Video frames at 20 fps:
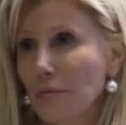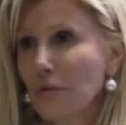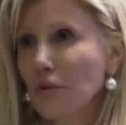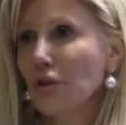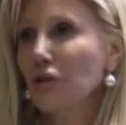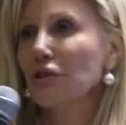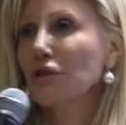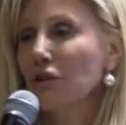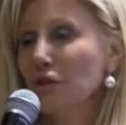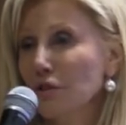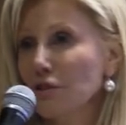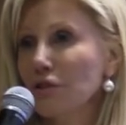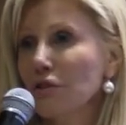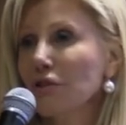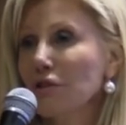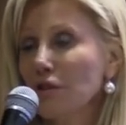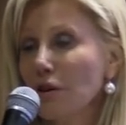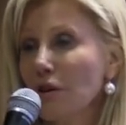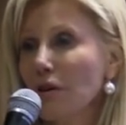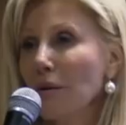turning it.
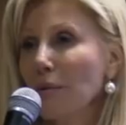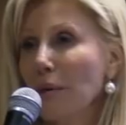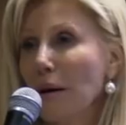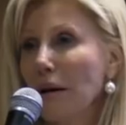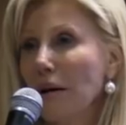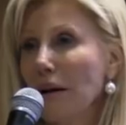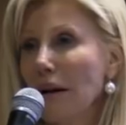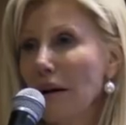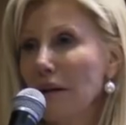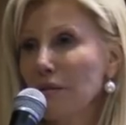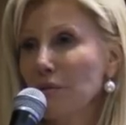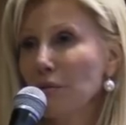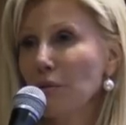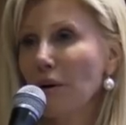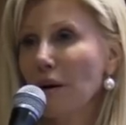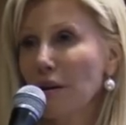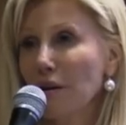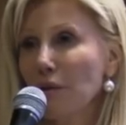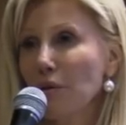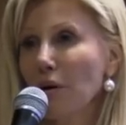You're talking about land
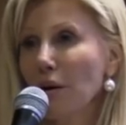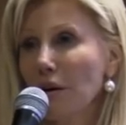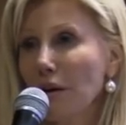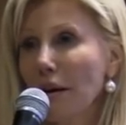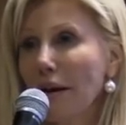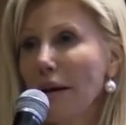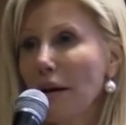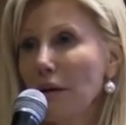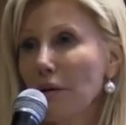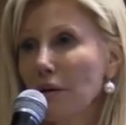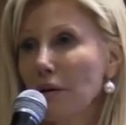where you are now.